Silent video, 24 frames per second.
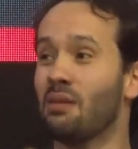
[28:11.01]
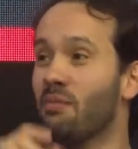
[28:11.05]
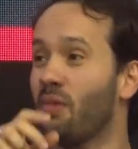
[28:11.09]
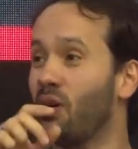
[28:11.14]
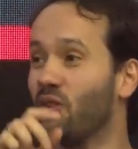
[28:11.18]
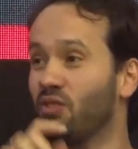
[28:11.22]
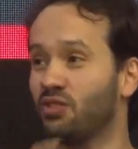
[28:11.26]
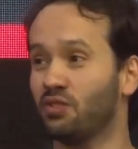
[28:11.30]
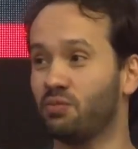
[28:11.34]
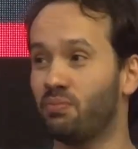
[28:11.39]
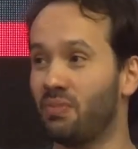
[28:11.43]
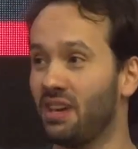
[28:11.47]

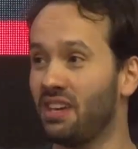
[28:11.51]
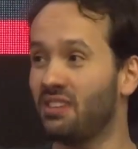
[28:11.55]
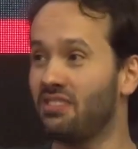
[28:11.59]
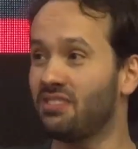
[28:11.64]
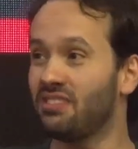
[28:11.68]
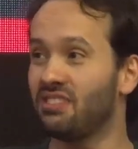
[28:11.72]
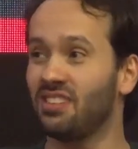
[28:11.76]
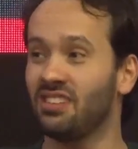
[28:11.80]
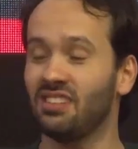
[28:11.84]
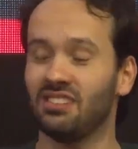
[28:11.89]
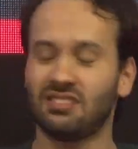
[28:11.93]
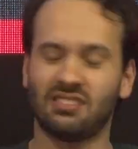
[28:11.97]
about
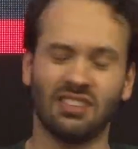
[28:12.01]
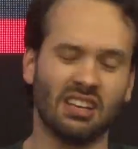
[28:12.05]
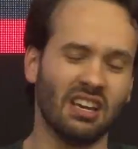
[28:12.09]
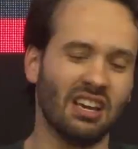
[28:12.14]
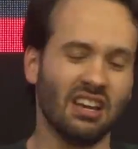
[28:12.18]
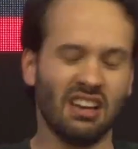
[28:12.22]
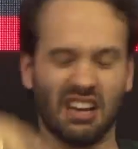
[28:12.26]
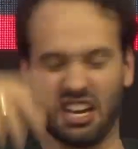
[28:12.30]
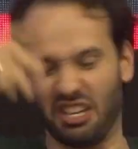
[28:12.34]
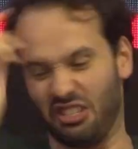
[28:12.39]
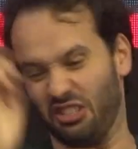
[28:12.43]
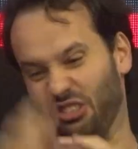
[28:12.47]
spaces.
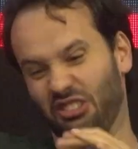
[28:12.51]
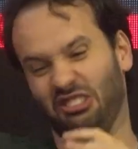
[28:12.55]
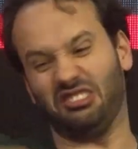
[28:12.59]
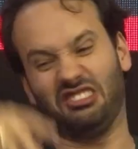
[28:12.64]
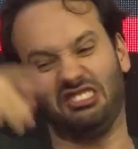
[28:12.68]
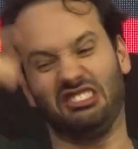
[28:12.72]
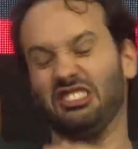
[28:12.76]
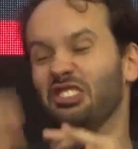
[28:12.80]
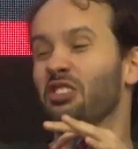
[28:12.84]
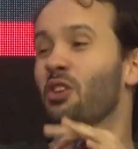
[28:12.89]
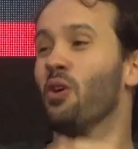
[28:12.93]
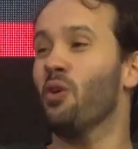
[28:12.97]
I
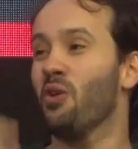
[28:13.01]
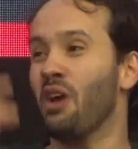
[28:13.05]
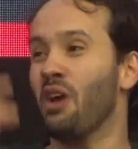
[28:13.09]
just,